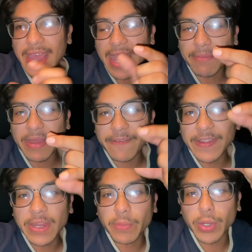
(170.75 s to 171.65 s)
and my
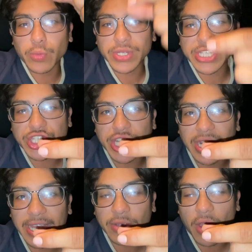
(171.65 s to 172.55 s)
fingerboard was
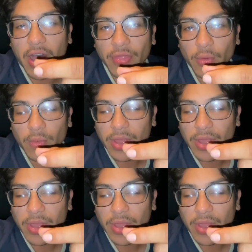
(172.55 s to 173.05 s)
chilling on the